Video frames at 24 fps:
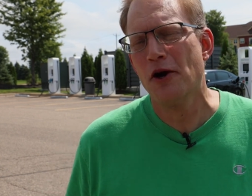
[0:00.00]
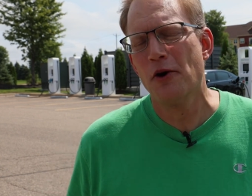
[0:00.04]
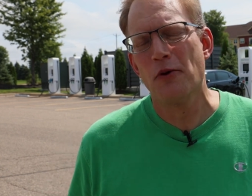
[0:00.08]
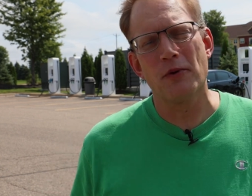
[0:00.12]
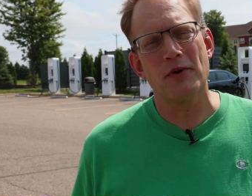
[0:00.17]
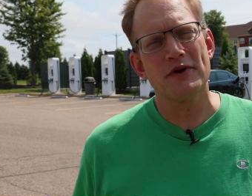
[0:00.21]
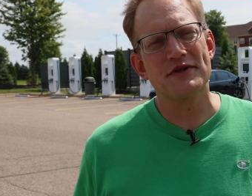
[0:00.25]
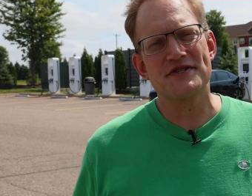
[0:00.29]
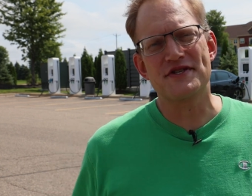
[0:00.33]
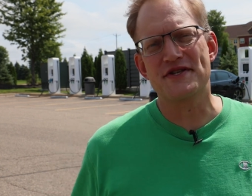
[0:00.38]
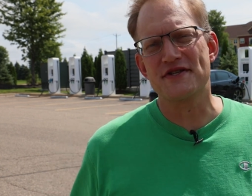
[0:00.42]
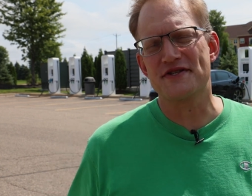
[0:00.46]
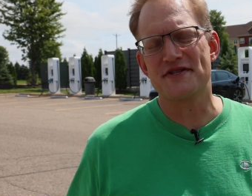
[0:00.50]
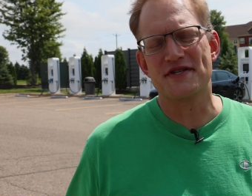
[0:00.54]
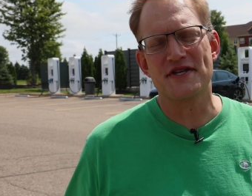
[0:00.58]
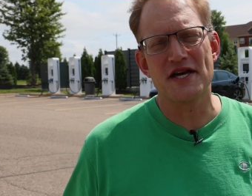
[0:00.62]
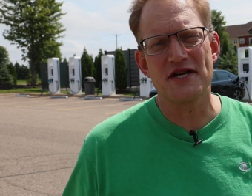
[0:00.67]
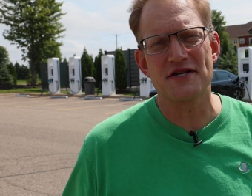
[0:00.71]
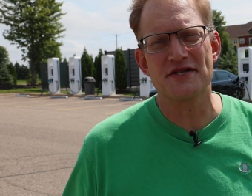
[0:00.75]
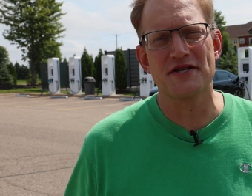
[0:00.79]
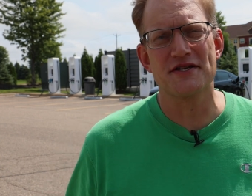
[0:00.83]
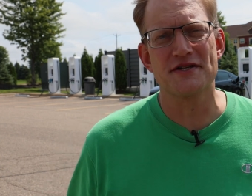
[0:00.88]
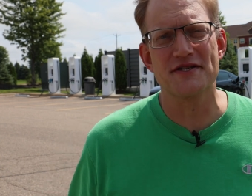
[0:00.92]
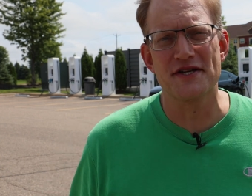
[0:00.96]
Once the
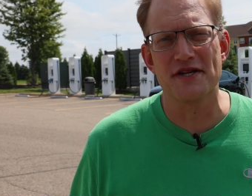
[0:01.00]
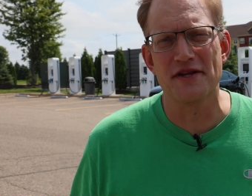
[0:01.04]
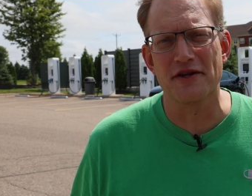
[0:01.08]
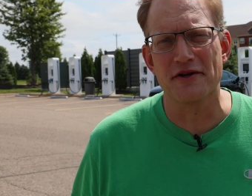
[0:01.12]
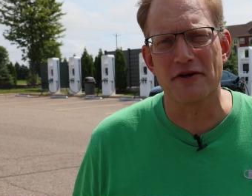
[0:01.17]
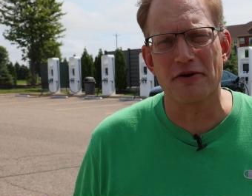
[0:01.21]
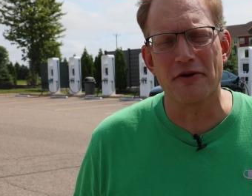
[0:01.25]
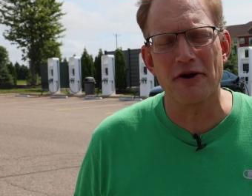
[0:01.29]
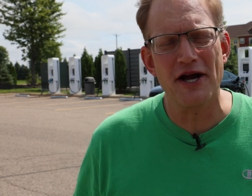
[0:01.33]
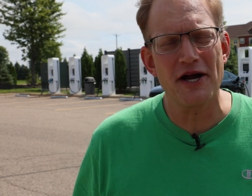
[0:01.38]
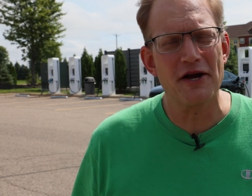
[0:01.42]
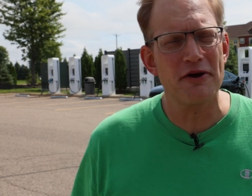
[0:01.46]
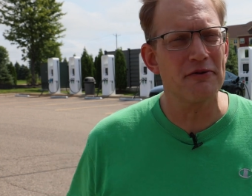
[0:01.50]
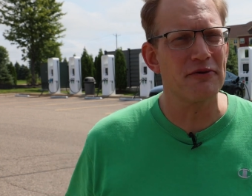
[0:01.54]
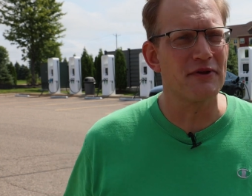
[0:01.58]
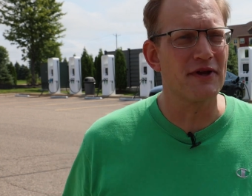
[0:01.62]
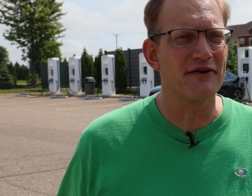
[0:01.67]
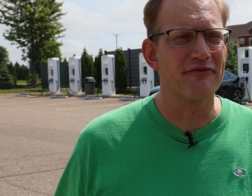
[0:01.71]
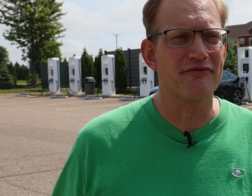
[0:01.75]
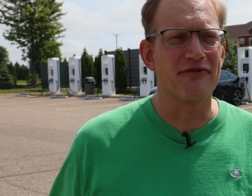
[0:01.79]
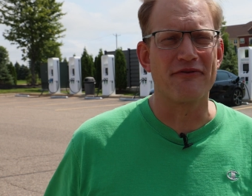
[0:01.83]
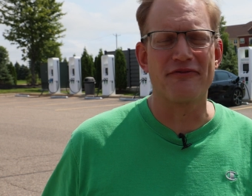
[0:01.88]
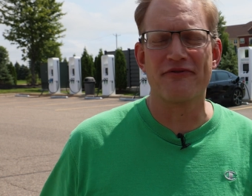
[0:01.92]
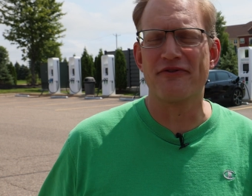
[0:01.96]
station's in the ground,
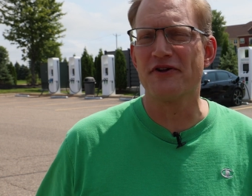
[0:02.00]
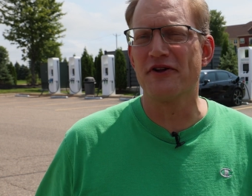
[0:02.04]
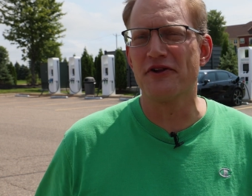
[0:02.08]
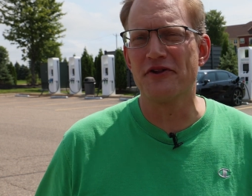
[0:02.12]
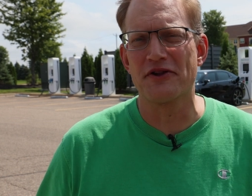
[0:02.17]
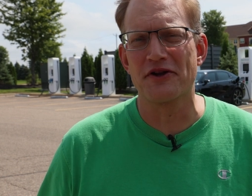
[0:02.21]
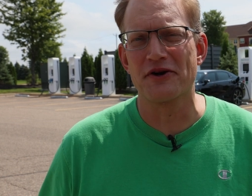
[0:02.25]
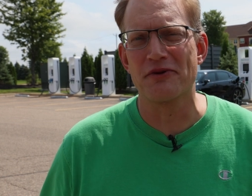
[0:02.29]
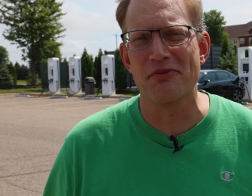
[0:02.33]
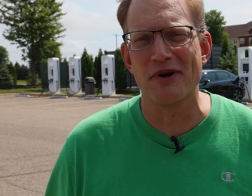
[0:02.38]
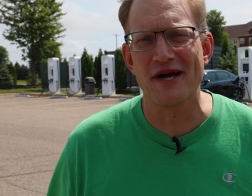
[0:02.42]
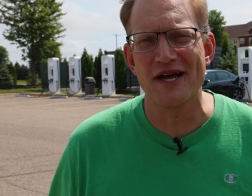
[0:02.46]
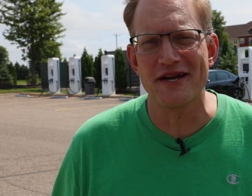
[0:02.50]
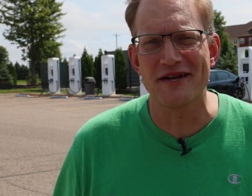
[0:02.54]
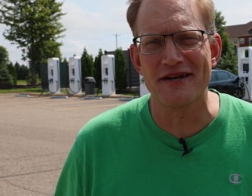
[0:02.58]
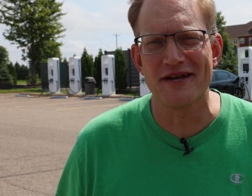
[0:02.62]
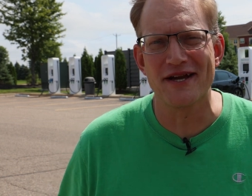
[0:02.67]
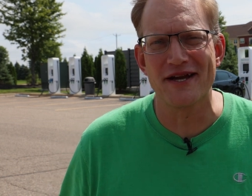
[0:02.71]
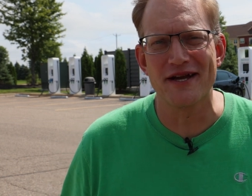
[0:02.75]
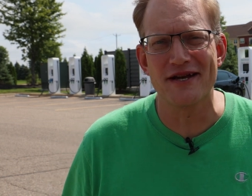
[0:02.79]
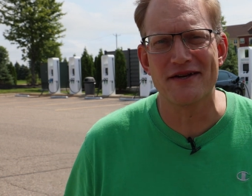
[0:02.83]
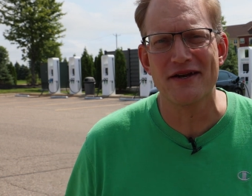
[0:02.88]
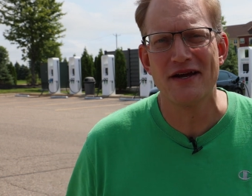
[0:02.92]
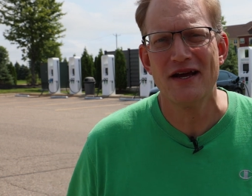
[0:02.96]
they've fulfilled their
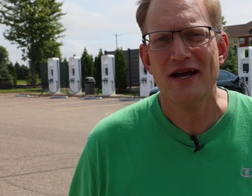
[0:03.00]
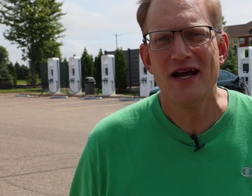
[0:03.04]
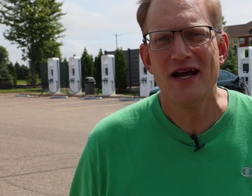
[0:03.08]
mandate,